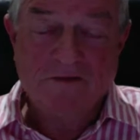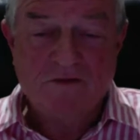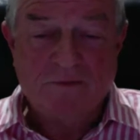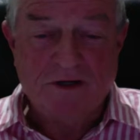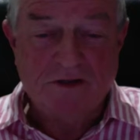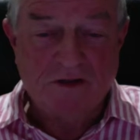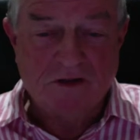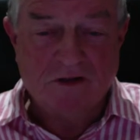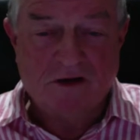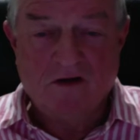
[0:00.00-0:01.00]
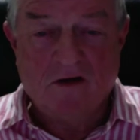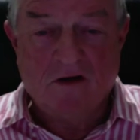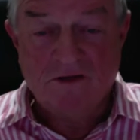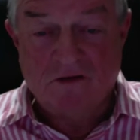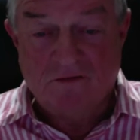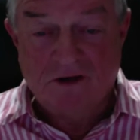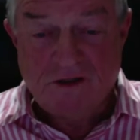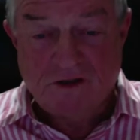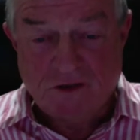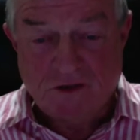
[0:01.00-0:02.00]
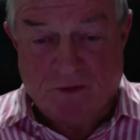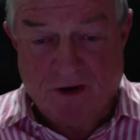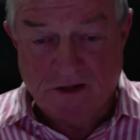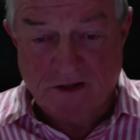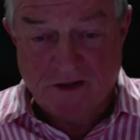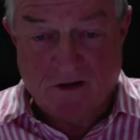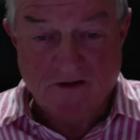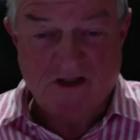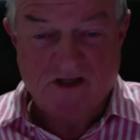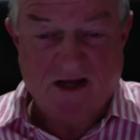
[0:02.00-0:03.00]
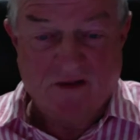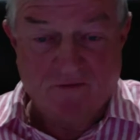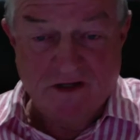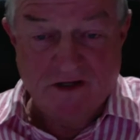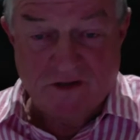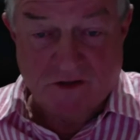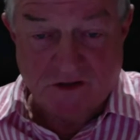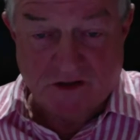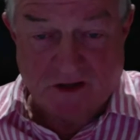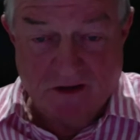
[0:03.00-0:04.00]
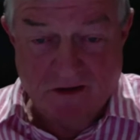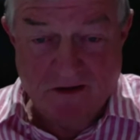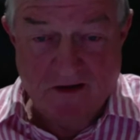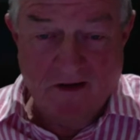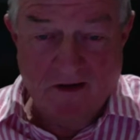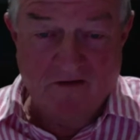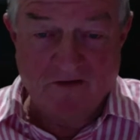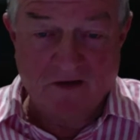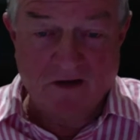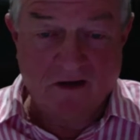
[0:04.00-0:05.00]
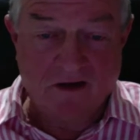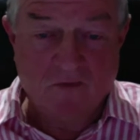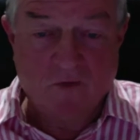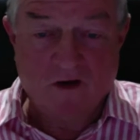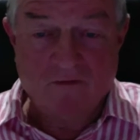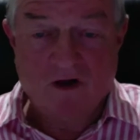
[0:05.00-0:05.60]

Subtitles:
give speeches and that, and I was in the research branch, so I was just another researcher, and every now and again one